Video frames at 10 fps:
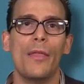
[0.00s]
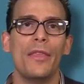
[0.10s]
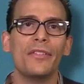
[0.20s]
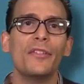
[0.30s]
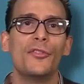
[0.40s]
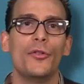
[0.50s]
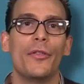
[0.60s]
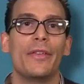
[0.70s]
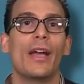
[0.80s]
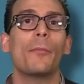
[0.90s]
And this is due
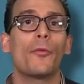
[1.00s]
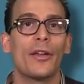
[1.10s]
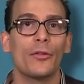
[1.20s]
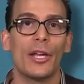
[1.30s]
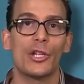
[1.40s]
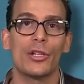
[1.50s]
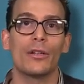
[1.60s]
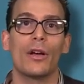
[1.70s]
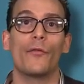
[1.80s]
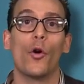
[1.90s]
to the
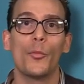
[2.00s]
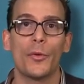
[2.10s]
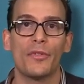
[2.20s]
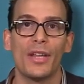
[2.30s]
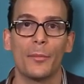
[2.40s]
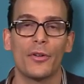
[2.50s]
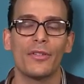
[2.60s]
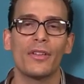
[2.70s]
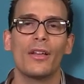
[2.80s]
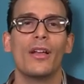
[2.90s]
upregulation of opioid
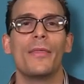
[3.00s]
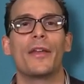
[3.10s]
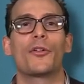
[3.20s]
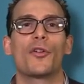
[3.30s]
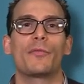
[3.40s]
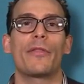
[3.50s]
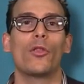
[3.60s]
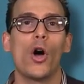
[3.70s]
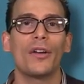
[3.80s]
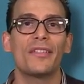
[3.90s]
receptors that occurs with
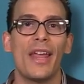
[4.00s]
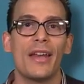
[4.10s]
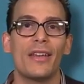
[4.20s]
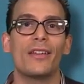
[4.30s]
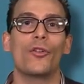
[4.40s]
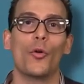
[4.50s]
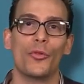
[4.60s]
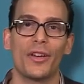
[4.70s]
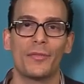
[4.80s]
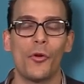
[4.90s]
long-standing
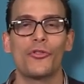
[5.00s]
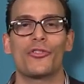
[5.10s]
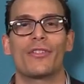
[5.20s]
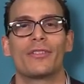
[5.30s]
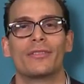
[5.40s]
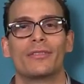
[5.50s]
opioid exposure.